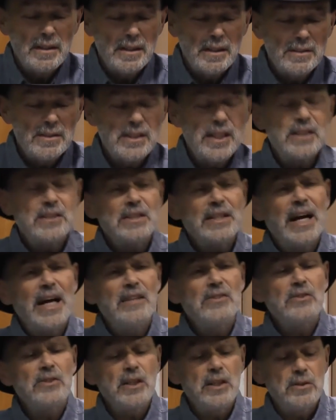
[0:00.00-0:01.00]
It says in
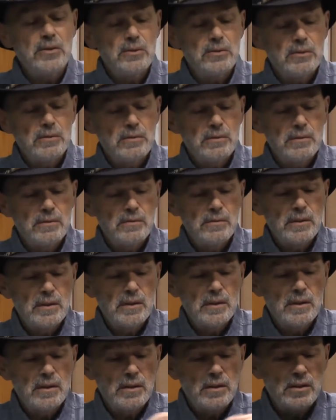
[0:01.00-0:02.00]
Hazinu,
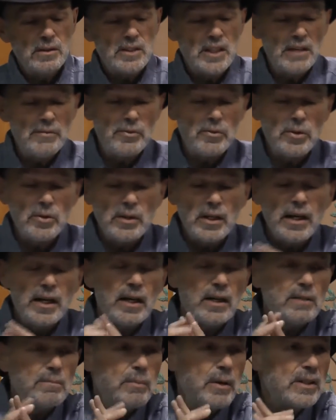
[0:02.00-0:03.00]
the Sefer
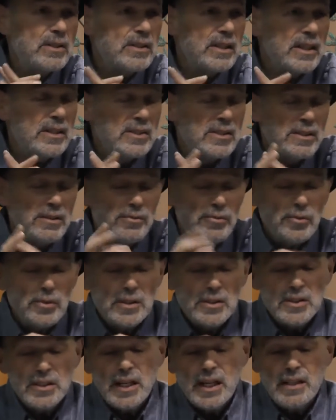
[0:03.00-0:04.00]
Okeach, based on a
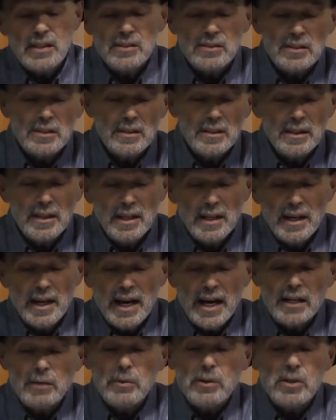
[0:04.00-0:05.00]
Sifri, says,
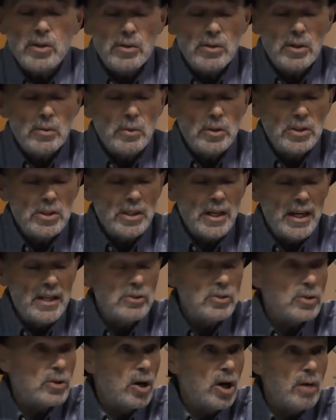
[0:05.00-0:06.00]
How do we know that we should
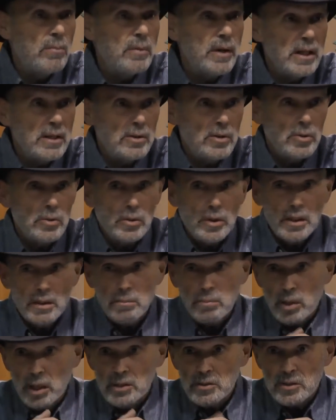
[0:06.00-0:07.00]
answer Amen to any
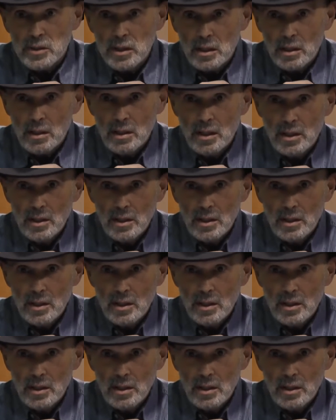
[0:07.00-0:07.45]
blessing?